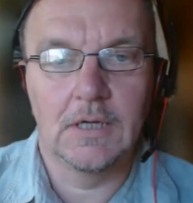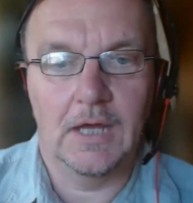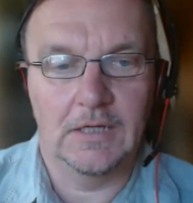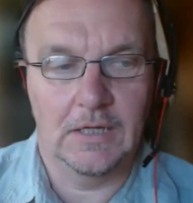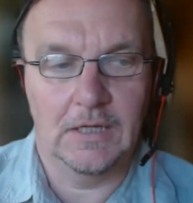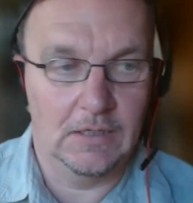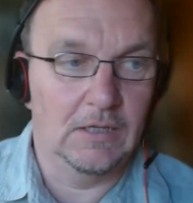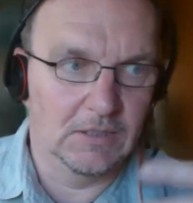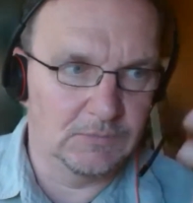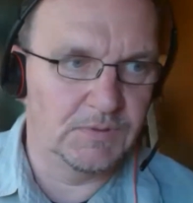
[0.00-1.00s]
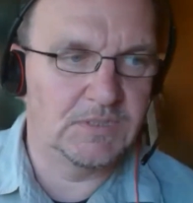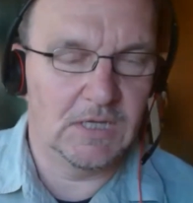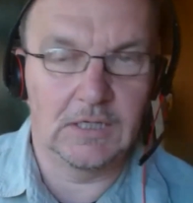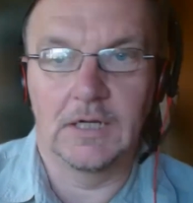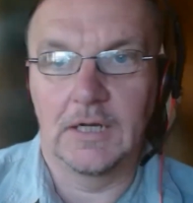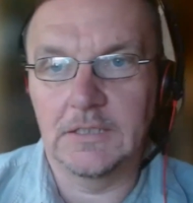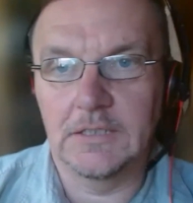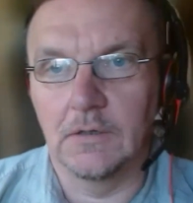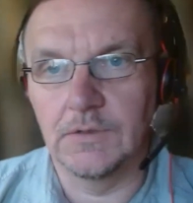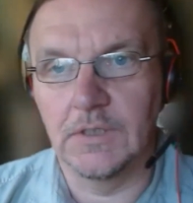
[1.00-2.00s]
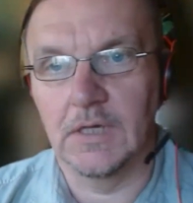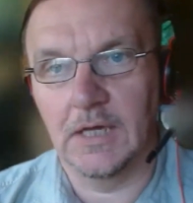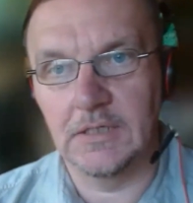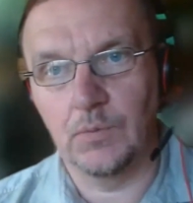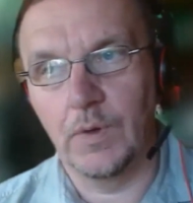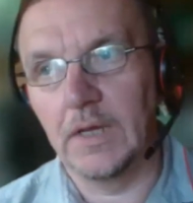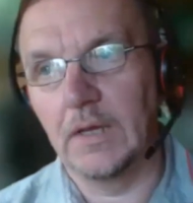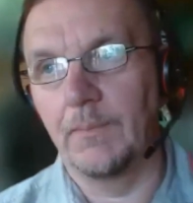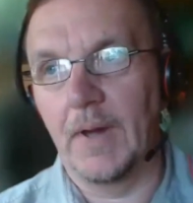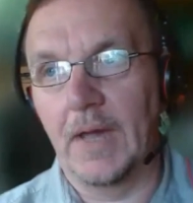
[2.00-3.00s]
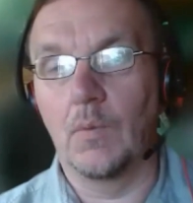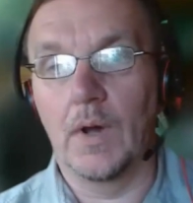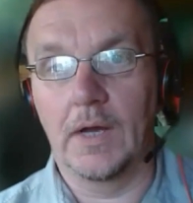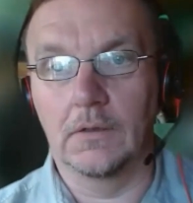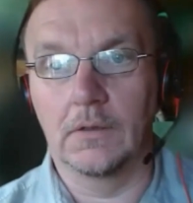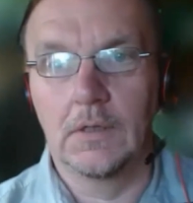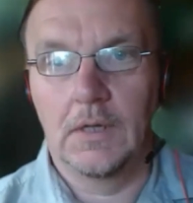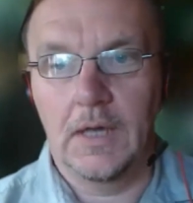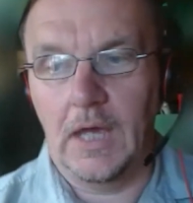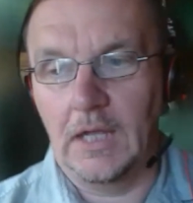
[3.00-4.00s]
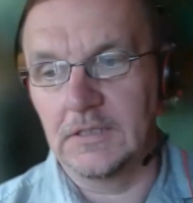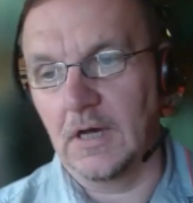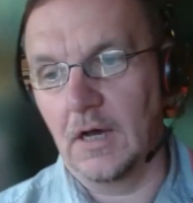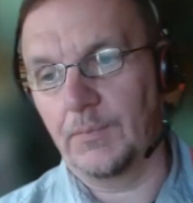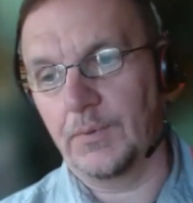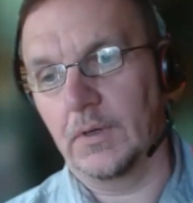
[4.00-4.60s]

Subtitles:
And in this particular land holding case, we may well end up